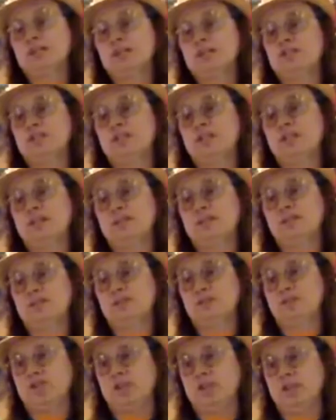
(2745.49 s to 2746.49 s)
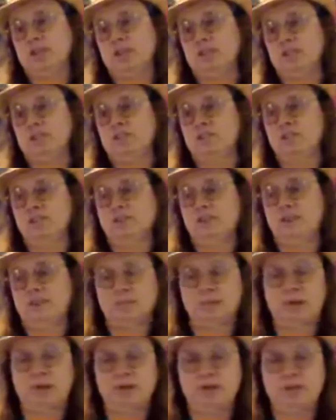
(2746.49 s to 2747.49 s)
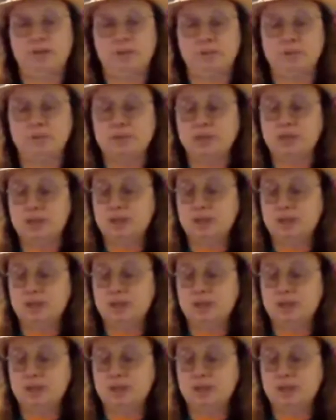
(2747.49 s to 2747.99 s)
chance to shine in this as possible.